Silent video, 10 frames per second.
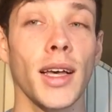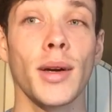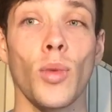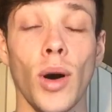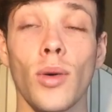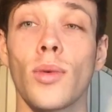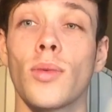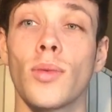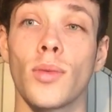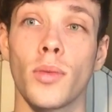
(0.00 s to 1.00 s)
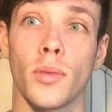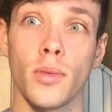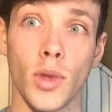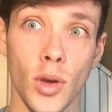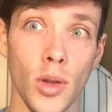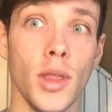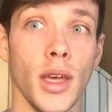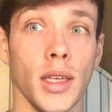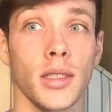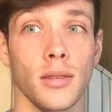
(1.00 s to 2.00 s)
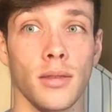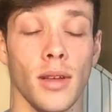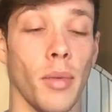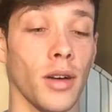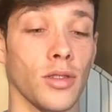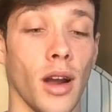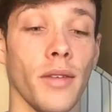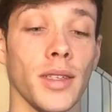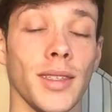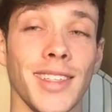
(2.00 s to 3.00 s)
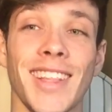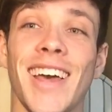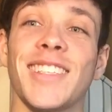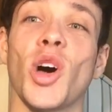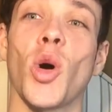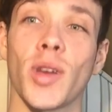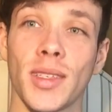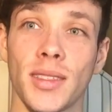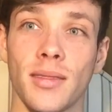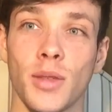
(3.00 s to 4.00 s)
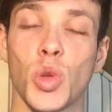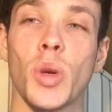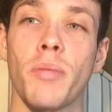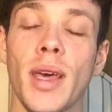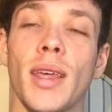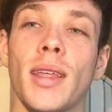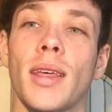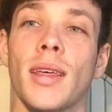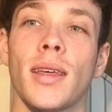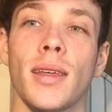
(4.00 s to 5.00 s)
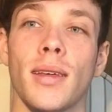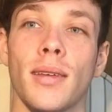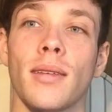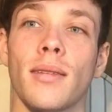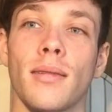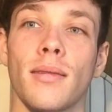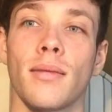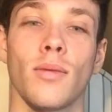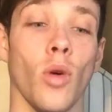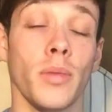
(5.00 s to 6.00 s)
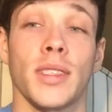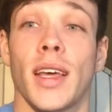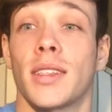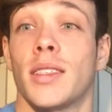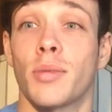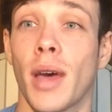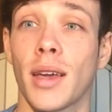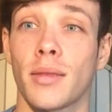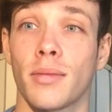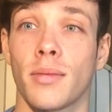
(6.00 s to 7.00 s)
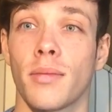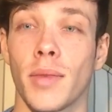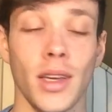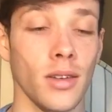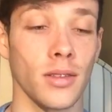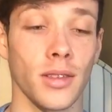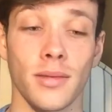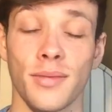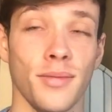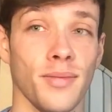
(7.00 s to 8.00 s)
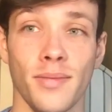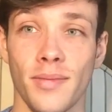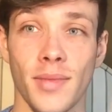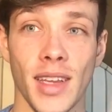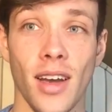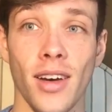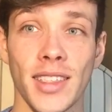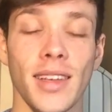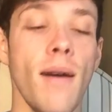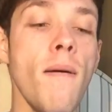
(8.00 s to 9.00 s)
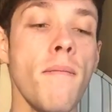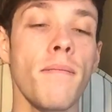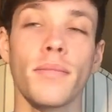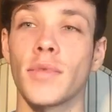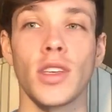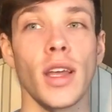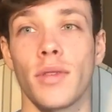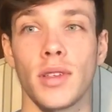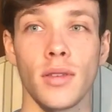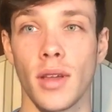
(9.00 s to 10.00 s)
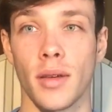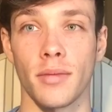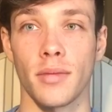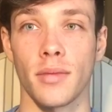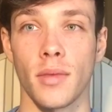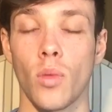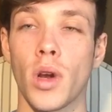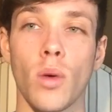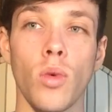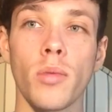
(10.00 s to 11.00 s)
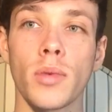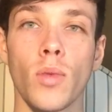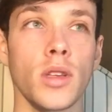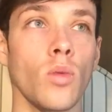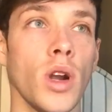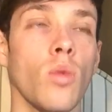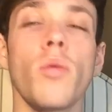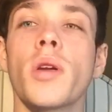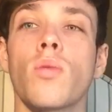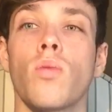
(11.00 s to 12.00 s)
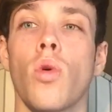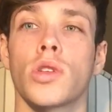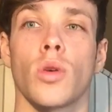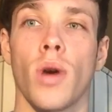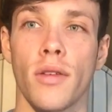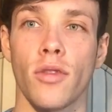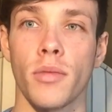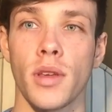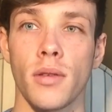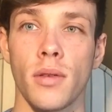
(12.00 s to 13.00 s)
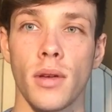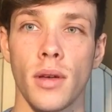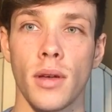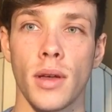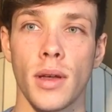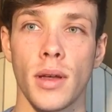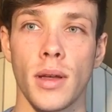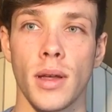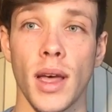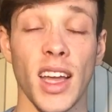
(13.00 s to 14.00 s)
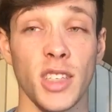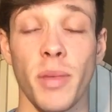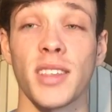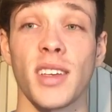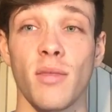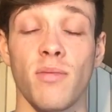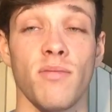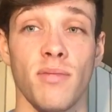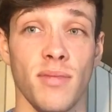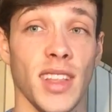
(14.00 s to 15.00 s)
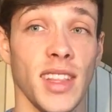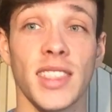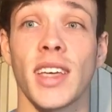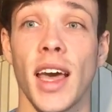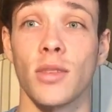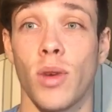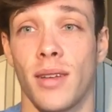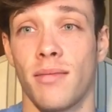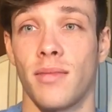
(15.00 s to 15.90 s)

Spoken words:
Well, the good thing is about Travis is that he's honest to admit what mistakes he's made. Because, guys, you never do that. When a woman walks away from you, and especially in this case, when